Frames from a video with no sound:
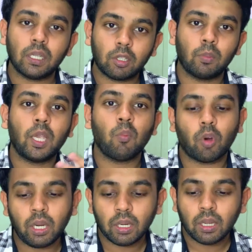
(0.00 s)
it will become
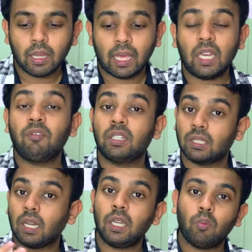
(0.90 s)
1 and if it is
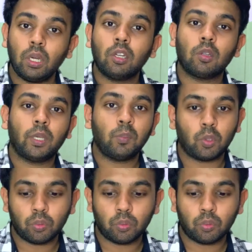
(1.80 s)
already 1, it will become 2.